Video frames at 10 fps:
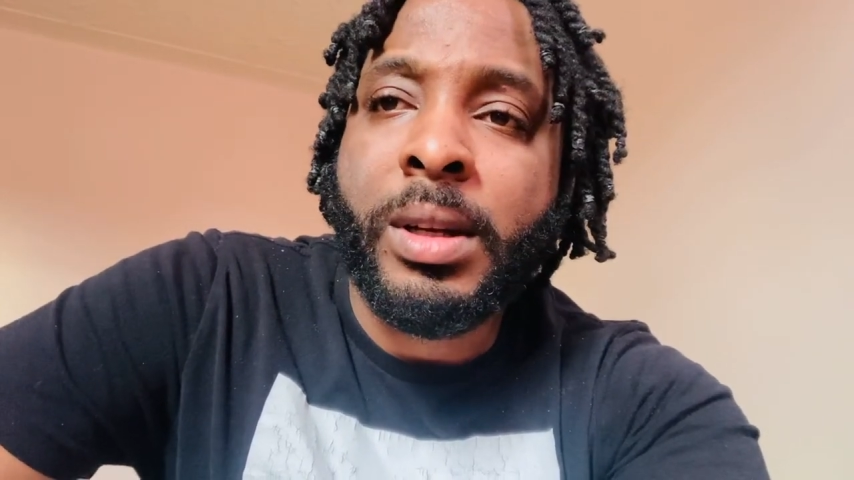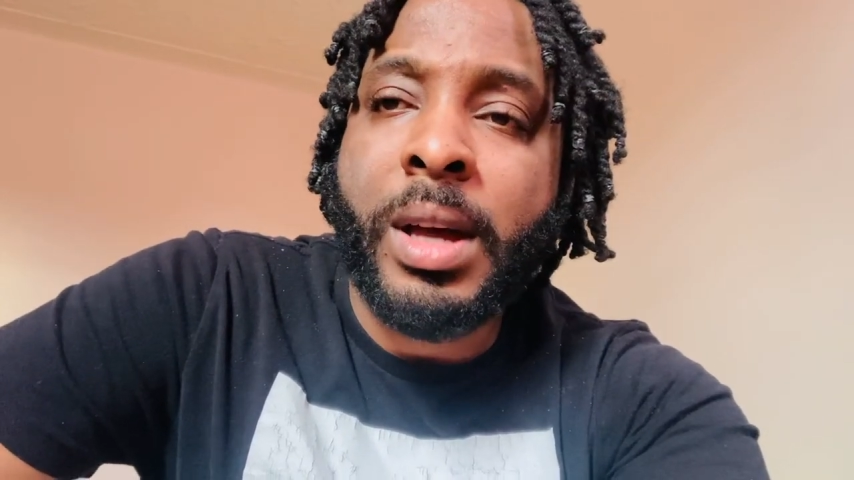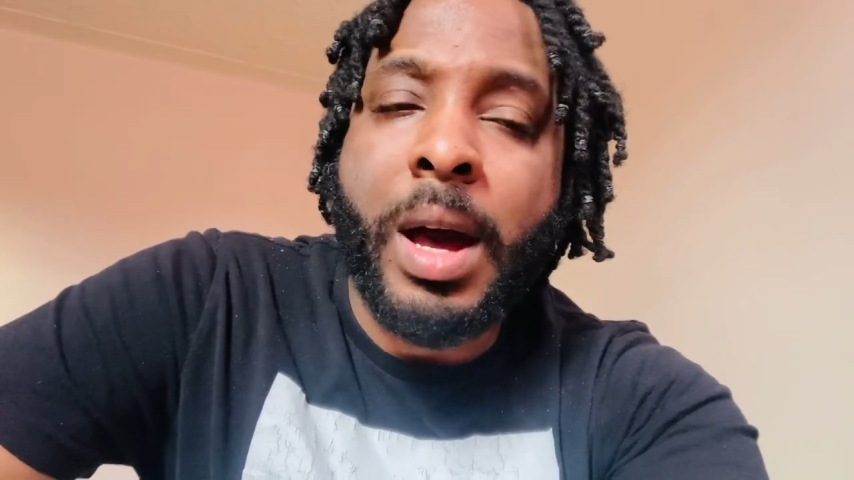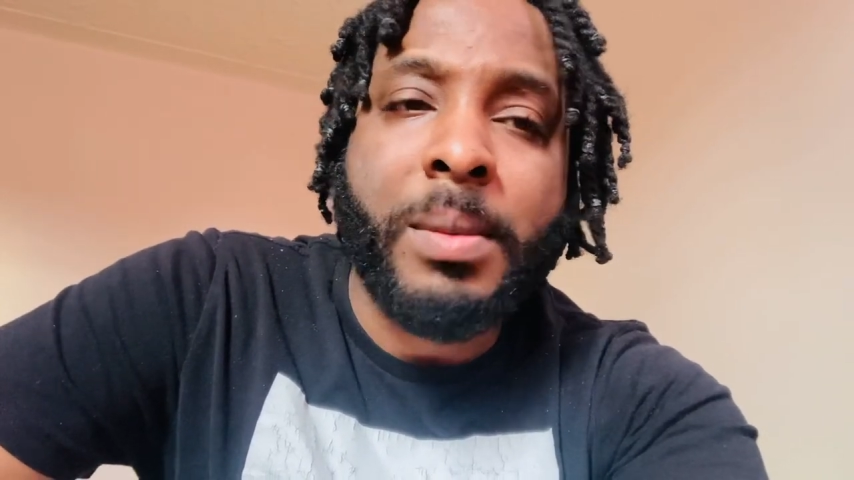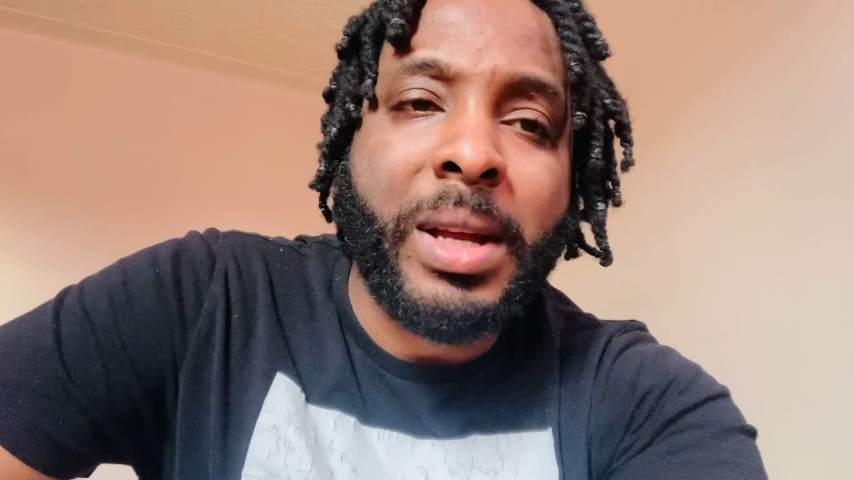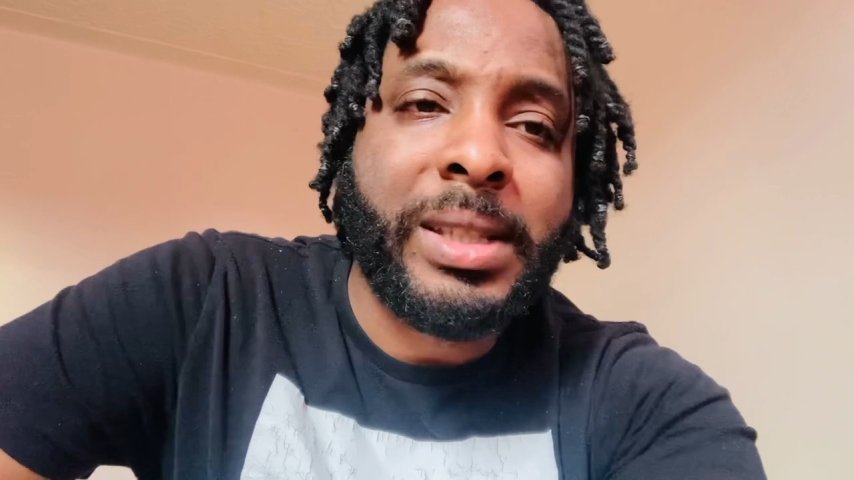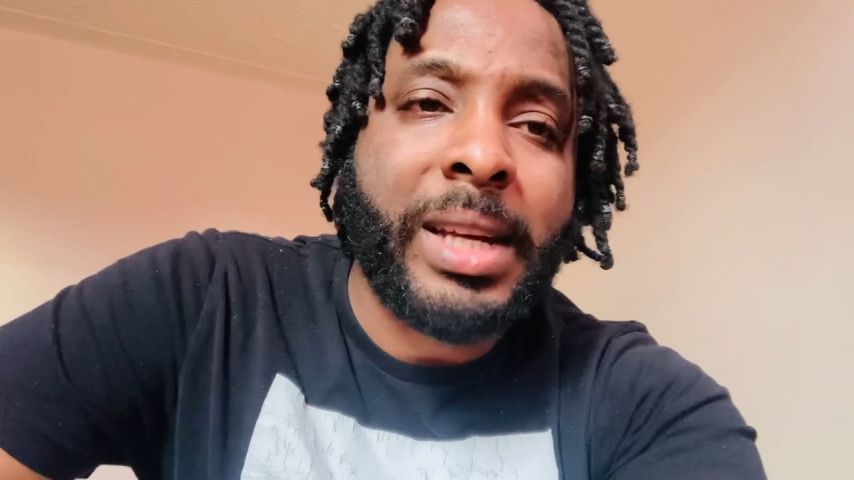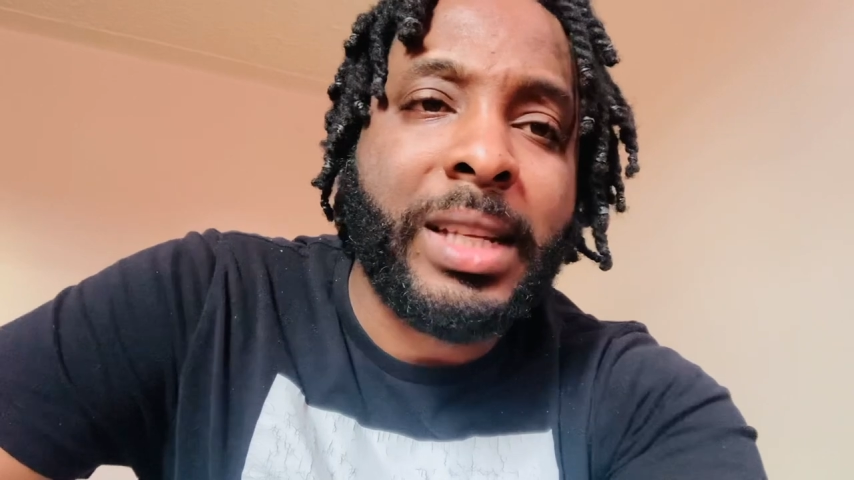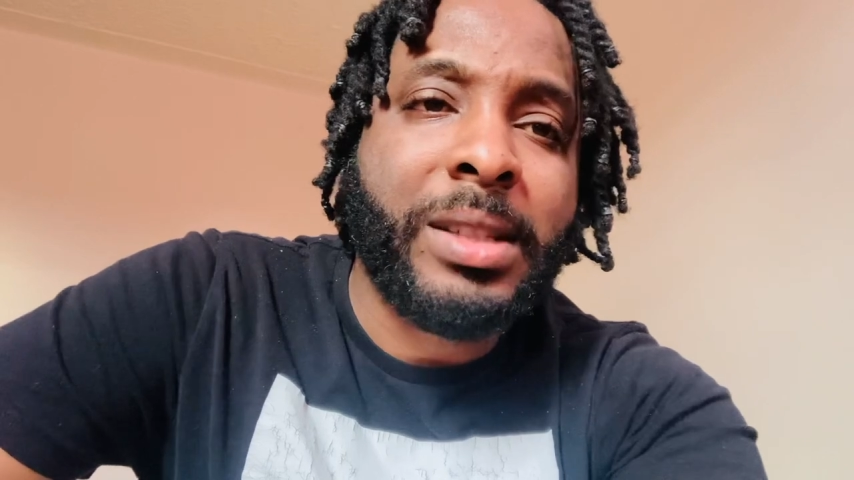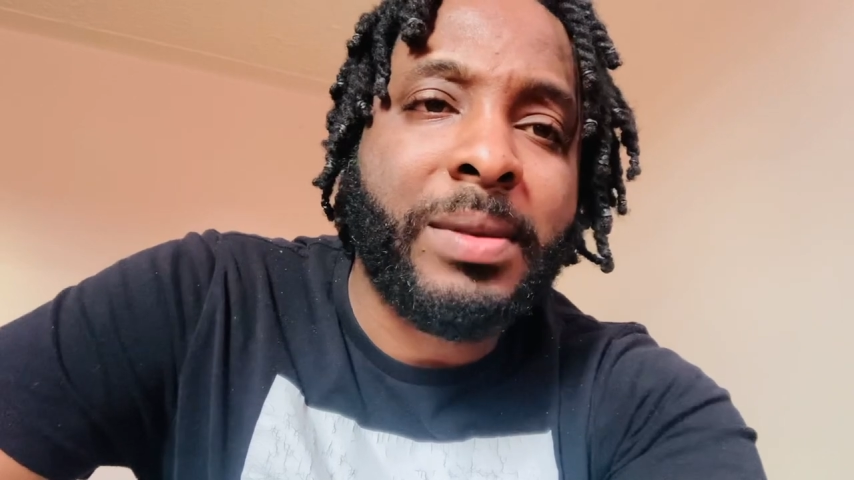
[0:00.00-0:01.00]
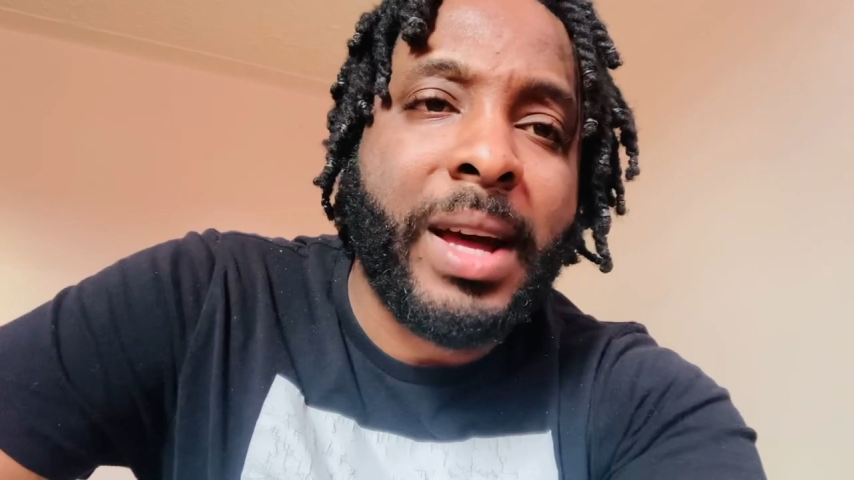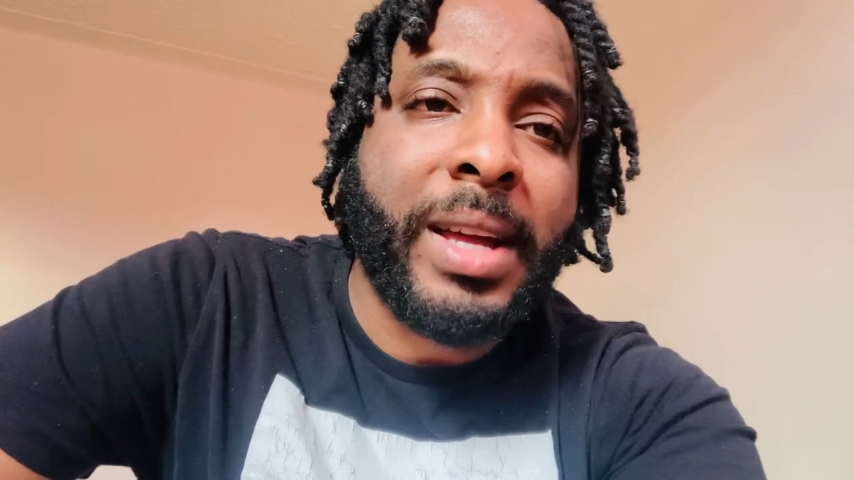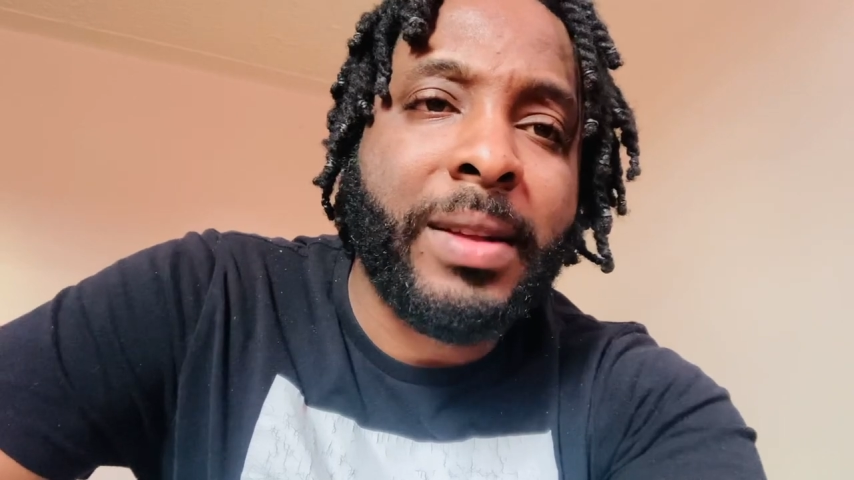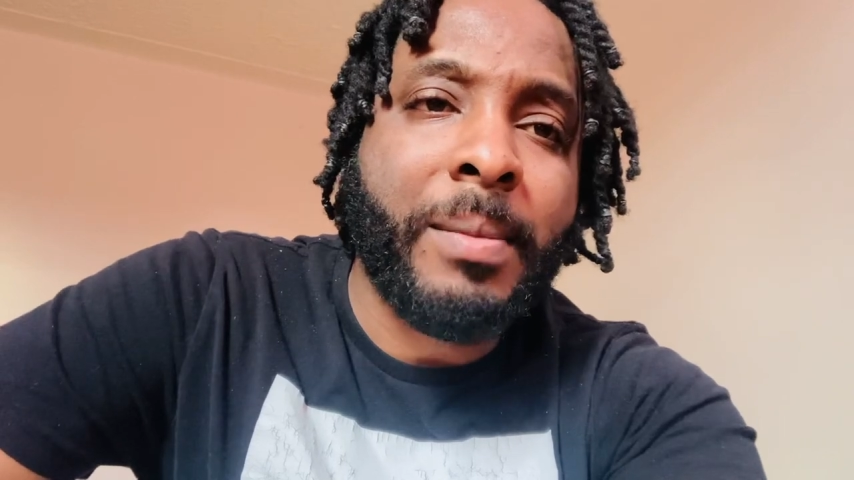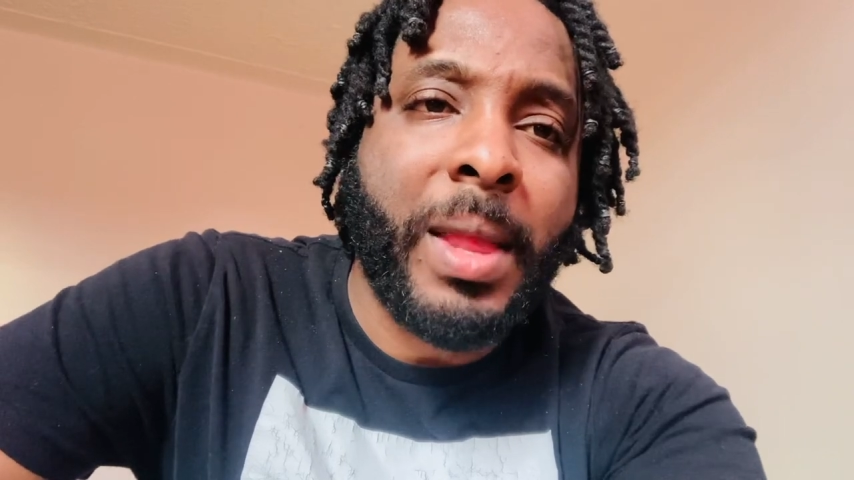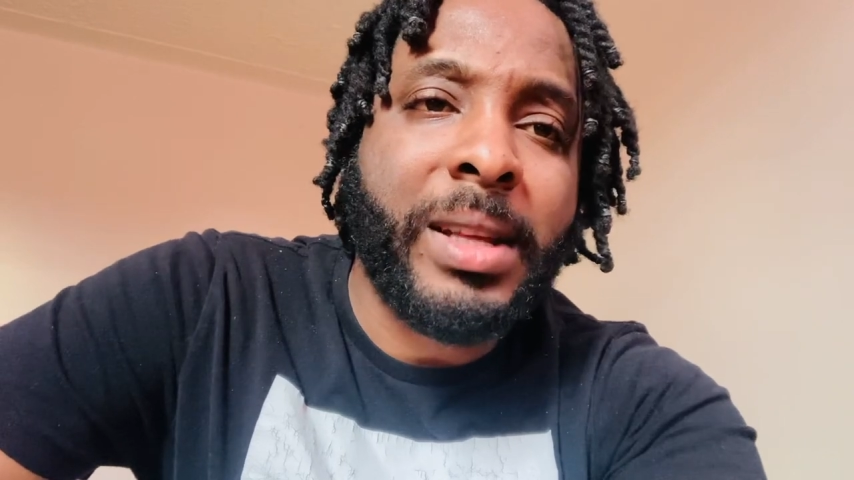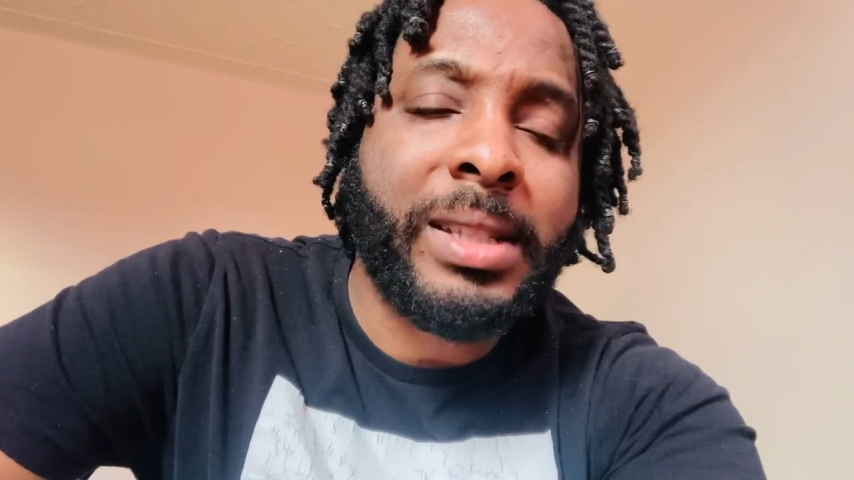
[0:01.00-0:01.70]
I'm not satisfied. It's